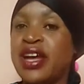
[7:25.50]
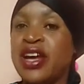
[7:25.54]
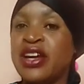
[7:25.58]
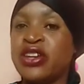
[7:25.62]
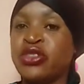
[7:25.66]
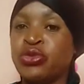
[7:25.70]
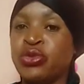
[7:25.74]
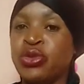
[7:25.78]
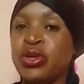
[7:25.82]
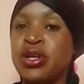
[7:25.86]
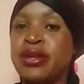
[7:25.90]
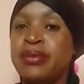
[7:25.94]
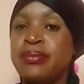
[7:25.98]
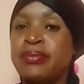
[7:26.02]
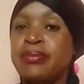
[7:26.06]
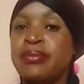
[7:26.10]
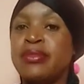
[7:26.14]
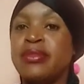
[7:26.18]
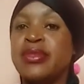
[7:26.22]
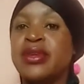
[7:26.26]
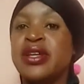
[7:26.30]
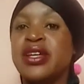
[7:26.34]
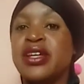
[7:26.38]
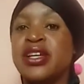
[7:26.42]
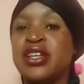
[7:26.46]
a dream
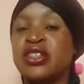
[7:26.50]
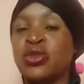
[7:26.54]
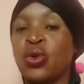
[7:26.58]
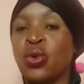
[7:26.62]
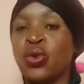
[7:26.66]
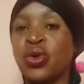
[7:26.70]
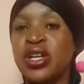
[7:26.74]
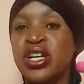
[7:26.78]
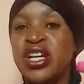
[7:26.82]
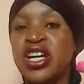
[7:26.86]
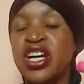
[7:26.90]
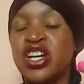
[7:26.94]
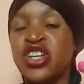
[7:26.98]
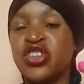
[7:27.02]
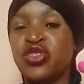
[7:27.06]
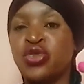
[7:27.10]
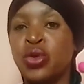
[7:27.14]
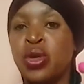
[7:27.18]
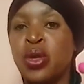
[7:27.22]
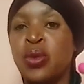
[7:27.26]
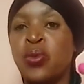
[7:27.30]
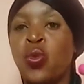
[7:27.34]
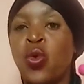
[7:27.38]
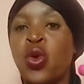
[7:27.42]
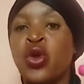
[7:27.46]
is only a
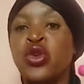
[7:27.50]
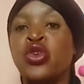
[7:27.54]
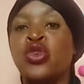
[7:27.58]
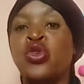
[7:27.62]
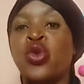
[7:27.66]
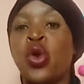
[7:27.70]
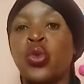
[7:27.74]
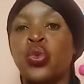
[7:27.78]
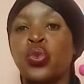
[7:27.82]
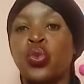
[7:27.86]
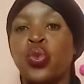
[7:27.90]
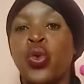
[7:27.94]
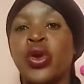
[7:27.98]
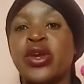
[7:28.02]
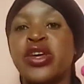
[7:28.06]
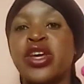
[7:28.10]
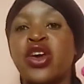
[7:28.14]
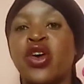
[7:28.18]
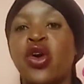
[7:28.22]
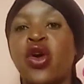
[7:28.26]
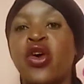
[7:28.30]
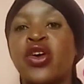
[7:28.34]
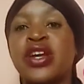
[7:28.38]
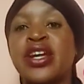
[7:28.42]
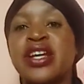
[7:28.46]
dream when you're not
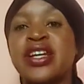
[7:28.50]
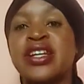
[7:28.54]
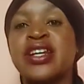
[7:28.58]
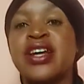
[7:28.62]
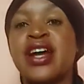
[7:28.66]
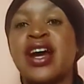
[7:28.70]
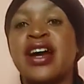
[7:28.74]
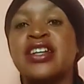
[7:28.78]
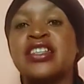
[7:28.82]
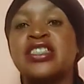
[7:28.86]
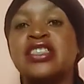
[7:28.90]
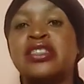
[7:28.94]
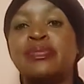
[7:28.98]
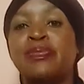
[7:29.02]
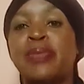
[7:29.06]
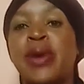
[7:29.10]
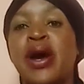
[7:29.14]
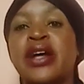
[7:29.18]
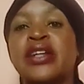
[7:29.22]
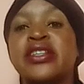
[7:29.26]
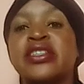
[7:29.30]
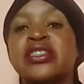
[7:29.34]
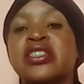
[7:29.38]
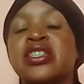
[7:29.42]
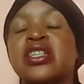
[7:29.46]
working on it, guys,
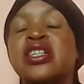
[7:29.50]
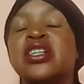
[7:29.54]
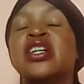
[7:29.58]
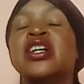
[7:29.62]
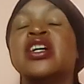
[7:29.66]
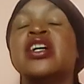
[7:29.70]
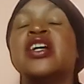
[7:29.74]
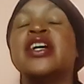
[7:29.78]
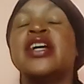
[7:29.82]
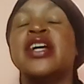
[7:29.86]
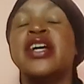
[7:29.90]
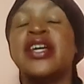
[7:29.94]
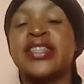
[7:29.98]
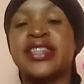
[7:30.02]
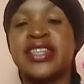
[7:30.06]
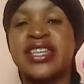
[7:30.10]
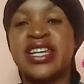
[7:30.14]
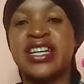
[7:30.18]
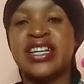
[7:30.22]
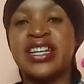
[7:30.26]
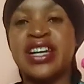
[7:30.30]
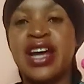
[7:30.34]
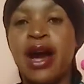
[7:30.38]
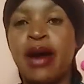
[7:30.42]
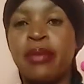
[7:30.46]
but it
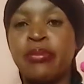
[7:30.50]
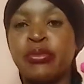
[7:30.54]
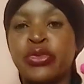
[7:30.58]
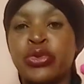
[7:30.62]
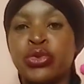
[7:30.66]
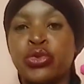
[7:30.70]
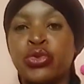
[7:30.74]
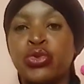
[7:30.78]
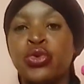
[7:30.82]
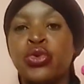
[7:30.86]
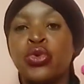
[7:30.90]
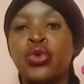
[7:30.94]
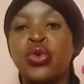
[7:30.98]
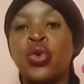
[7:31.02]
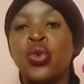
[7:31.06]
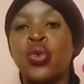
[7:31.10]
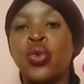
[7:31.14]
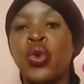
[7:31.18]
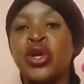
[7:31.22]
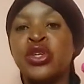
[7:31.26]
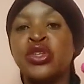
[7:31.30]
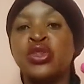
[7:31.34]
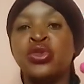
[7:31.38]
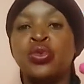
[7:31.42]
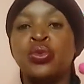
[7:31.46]
can come true
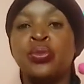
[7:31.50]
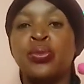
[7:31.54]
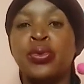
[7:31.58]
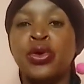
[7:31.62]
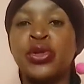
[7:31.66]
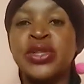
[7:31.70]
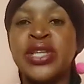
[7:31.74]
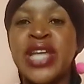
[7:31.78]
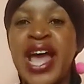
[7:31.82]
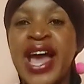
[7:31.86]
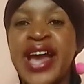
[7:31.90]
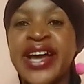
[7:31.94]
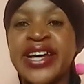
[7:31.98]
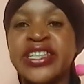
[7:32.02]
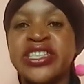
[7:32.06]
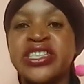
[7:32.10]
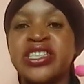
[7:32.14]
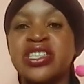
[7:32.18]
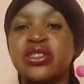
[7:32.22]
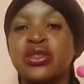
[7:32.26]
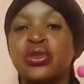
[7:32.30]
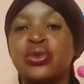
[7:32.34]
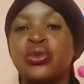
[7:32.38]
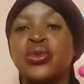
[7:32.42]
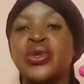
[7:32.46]
when you put
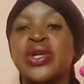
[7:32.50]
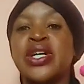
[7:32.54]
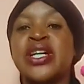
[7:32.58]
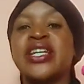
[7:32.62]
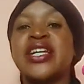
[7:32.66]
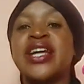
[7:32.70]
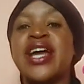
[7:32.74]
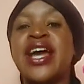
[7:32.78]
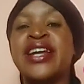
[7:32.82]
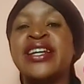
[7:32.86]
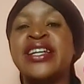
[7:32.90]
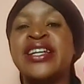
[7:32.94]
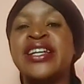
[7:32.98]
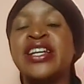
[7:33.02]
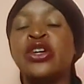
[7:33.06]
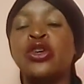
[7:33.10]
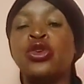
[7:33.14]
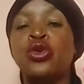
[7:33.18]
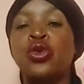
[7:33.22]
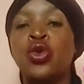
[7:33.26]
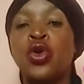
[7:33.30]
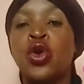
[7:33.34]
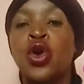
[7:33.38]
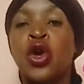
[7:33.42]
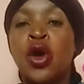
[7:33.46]
action to it and
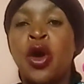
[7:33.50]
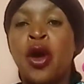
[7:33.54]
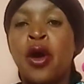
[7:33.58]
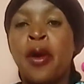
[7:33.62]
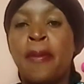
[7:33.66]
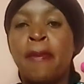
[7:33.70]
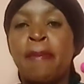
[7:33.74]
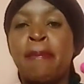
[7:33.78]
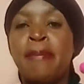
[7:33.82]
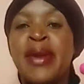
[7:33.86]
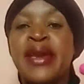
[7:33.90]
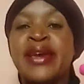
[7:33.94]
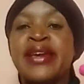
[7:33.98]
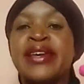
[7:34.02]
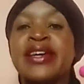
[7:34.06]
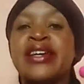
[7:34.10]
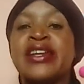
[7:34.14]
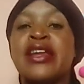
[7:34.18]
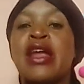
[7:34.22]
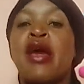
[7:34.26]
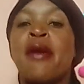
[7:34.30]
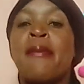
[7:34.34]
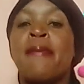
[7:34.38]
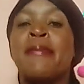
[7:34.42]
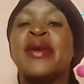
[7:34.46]
you make
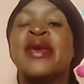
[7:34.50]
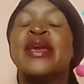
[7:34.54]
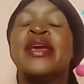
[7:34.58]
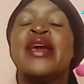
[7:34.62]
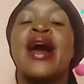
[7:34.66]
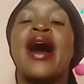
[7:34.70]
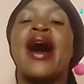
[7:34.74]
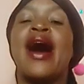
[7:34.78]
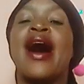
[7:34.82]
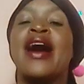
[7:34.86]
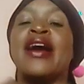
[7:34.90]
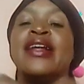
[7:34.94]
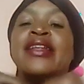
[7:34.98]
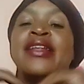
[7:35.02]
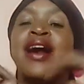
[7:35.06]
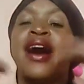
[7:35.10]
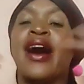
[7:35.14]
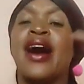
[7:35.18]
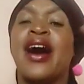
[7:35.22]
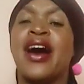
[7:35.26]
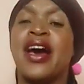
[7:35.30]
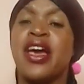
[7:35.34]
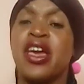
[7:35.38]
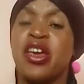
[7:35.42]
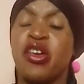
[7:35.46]
it be
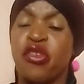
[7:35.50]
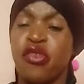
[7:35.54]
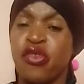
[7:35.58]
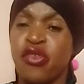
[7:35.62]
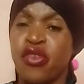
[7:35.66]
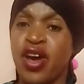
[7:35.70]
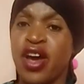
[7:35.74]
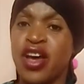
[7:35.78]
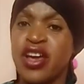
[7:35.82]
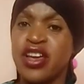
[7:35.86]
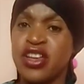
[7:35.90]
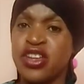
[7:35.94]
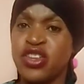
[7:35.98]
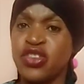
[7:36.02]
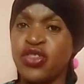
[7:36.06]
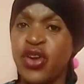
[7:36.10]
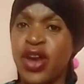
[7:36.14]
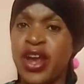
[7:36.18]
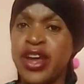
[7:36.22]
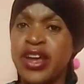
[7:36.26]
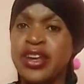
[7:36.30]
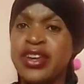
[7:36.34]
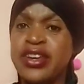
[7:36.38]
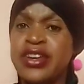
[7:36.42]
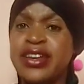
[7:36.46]
alive, guys,
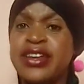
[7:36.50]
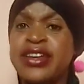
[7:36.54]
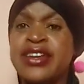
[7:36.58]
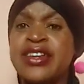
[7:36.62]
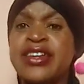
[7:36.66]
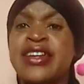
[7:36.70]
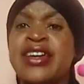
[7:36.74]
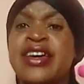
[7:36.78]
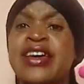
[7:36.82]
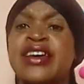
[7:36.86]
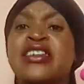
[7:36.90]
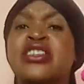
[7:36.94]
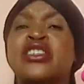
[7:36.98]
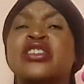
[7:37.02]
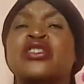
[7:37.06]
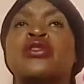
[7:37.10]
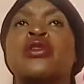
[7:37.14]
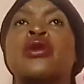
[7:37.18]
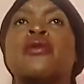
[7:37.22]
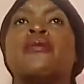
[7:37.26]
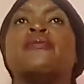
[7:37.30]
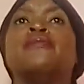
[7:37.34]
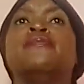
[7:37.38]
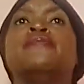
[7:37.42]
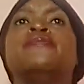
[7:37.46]
right? Yeah,
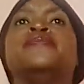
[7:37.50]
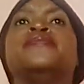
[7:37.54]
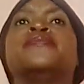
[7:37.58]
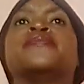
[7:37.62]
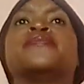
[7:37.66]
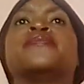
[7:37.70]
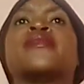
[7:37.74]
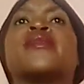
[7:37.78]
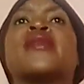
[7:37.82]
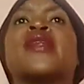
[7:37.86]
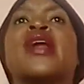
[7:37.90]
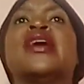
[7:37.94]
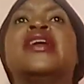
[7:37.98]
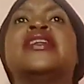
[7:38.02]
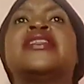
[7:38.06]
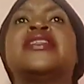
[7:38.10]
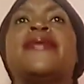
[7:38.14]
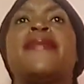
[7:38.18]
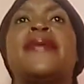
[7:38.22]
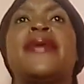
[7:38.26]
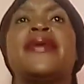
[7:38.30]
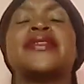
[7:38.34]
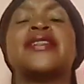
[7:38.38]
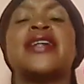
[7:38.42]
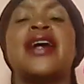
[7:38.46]
so it's
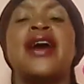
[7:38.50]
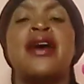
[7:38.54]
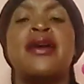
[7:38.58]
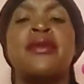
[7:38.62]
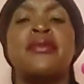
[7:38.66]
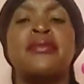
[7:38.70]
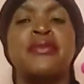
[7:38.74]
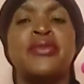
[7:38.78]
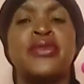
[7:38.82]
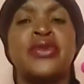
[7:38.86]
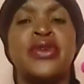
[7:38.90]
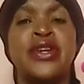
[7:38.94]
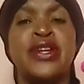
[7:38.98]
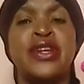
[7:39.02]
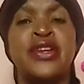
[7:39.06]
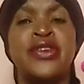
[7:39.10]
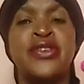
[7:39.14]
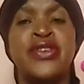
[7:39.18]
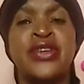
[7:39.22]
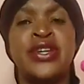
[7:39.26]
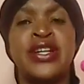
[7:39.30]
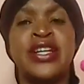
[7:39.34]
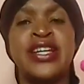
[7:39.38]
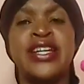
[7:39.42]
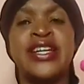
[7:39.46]
about time
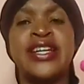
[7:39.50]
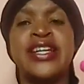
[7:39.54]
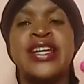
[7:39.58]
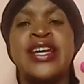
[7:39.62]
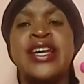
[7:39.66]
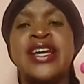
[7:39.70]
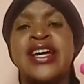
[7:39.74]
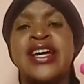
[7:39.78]
really